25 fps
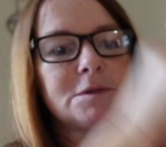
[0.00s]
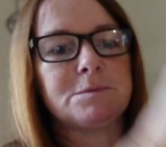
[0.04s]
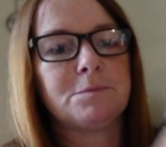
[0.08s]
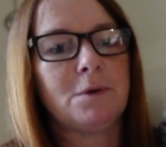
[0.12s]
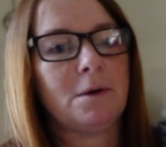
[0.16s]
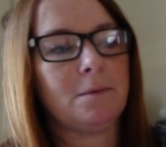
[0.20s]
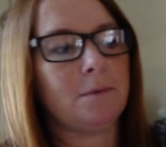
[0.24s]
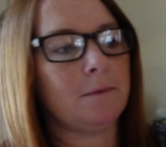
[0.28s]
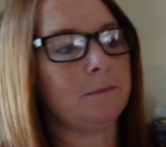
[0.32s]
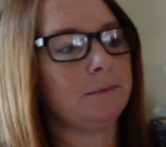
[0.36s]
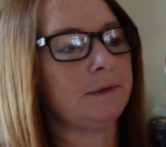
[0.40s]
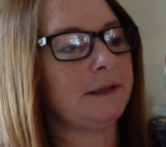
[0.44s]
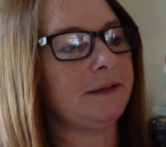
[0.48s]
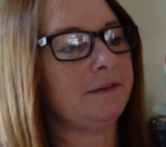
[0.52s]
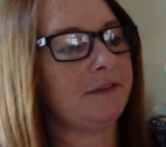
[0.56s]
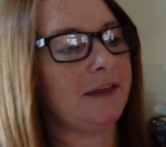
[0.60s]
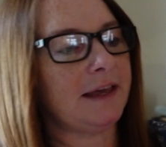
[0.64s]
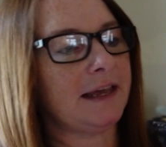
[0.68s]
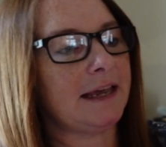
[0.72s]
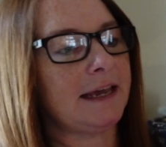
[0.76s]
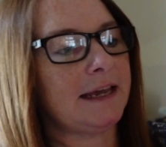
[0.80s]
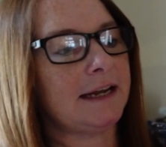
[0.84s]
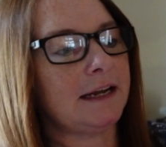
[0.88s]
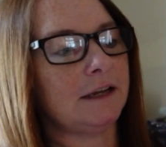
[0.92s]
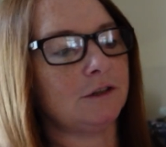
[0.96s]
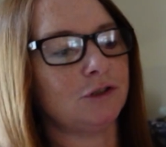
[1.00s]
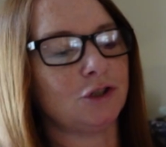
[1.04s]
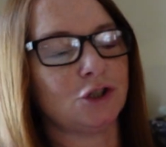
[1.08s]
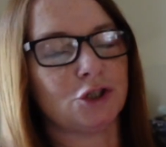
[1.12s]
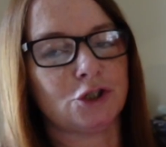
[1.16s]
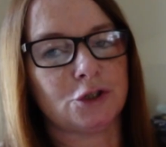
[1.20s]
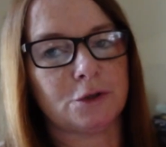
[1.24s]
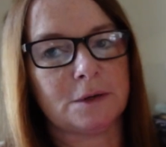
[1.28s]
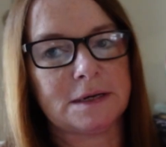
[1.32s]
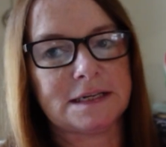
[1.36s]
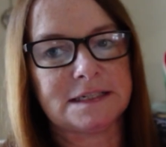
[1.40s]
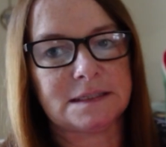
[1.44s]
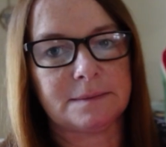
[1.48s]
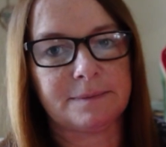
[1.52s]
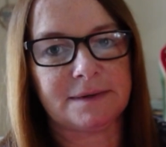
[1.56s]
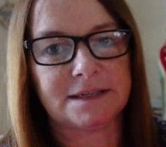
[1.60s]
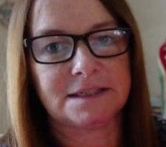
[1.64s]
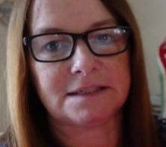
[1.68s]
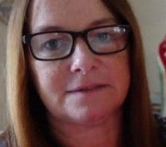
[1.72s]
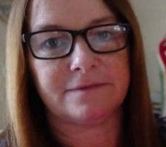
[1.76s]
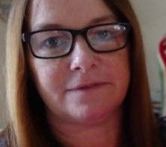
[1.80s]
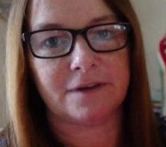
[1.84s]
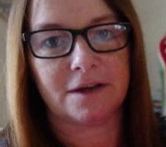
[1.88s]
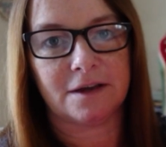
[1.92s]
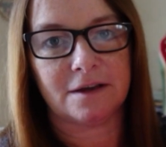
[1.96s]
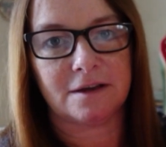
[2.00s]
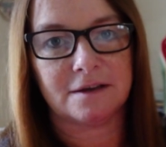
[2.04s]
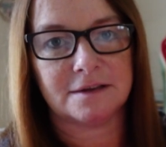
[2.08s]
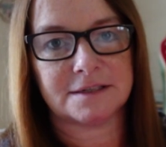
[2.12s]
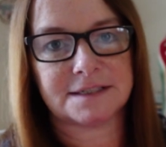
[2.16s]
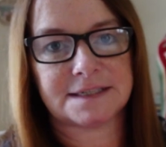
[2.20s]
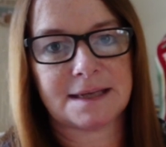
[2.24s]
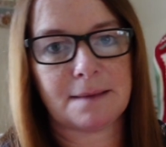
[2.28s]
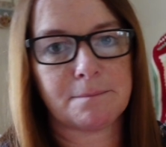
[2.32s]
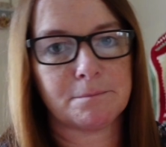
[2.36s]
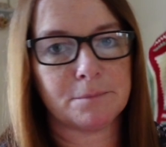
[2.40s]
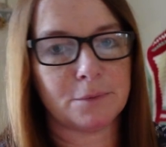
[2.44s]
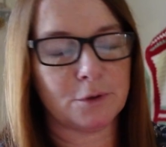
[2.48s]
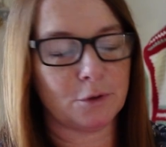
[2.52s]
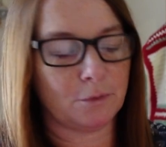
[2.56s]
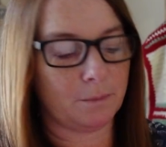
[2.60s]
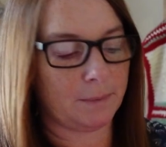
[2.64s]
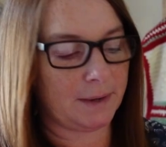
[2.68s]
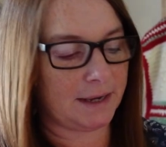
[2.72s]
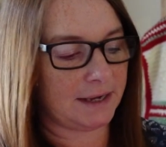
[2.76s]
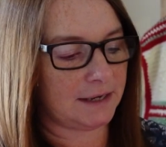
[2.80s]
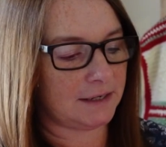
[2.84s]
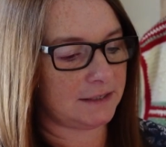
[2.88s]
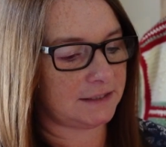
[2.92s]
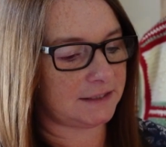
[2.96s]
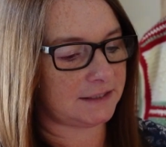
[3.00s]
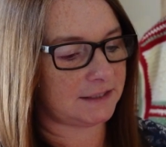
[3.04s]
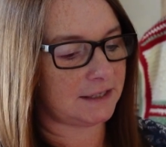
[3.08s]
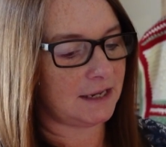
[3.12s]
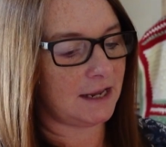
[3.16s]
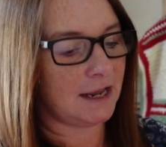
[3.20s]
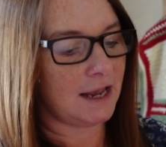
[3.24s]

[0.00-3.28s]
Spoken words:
probably thinking I'll just do it as a bit of a sample piece.